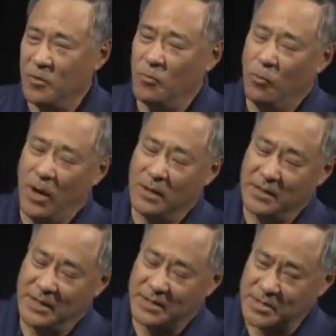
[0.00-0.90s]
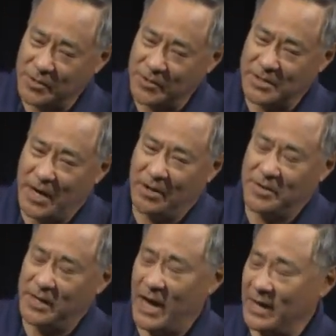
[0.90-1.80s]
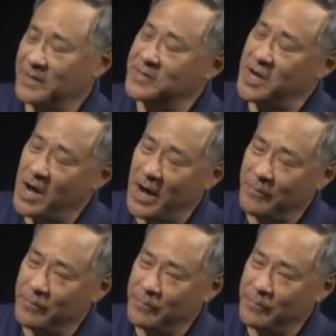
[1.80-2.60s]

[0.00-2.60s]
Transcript: Well, it turns out that at the time,